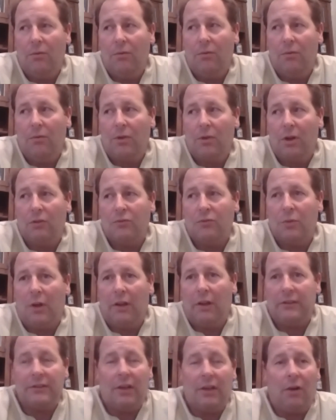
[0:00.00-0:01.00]
Coach
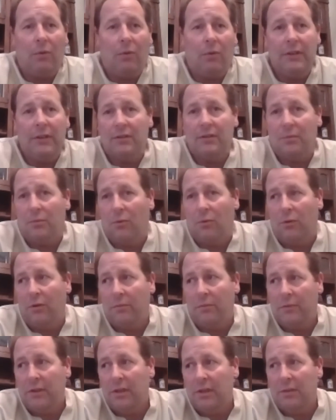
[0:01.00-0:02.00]
Wallace always supported
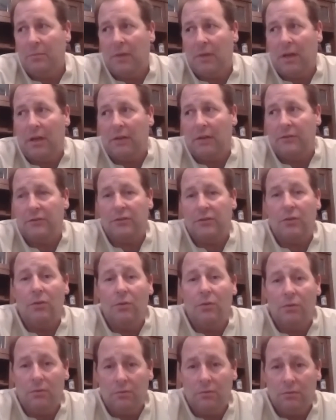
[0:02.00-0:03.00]
me in my
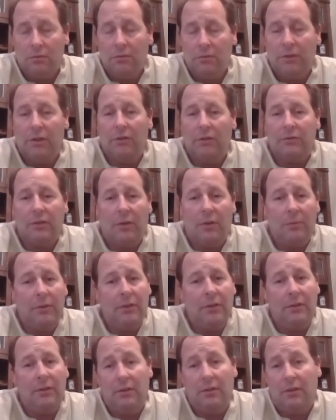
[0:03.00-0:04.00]
school, told me,
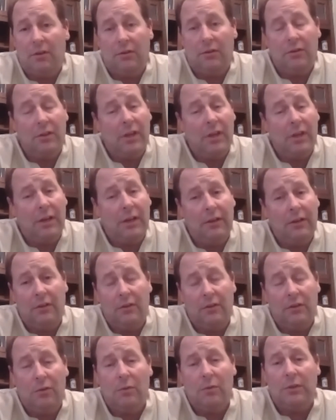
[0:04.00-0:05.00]
you got to
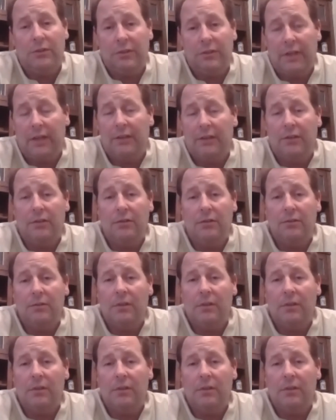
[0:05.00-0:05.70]
do what you got to do.